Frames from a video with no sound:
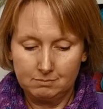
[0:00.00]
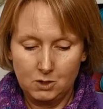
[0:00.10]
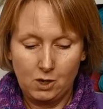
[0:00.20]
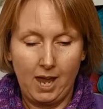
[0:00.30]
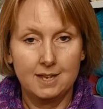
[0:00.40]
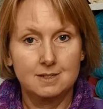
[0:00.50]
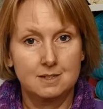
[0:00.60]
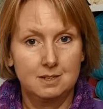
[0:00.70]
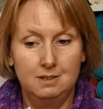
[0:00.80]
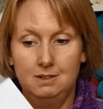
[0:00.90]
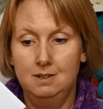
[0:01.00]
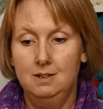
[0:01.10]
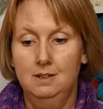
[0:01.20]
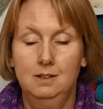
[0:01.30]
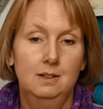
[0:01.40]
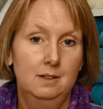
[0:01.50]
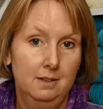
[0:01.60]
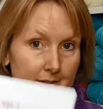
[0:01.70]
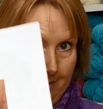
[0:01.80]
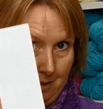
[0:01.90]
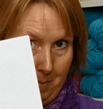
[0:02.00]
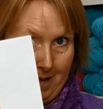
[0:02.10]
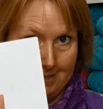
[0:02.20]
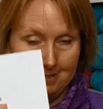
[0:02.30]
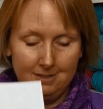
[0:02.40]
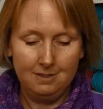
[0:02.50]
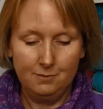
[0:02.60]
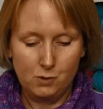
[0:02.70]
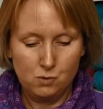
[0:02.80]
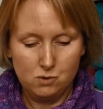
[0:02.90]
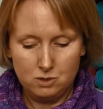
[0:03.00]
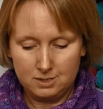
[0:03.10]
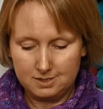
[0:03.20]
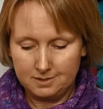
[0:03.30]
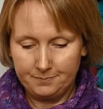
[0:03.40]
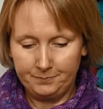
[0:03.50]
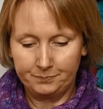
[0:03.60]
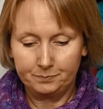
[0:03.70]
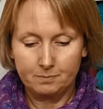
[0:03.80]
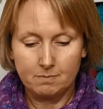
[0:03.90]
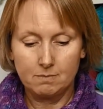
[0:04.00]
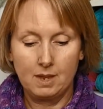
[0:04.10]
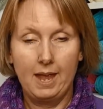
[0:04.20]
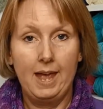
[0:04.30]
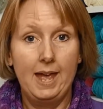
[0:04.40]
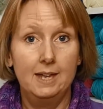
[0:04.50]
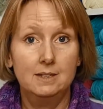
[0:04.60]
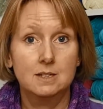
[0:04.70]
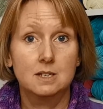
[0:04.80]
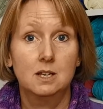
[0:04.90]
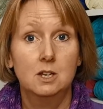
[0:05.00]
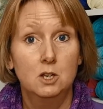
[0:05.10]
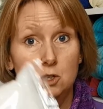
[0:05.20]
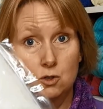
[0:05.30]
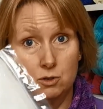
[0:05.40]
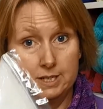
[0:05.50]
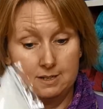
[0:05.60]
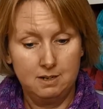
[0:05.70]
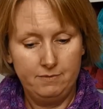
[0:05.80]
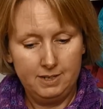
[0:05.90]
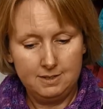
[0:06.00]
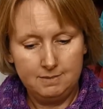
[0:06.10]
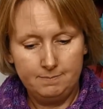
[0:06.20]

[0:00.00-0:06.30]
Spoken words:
you get the pattern, of course, and toy stuffing.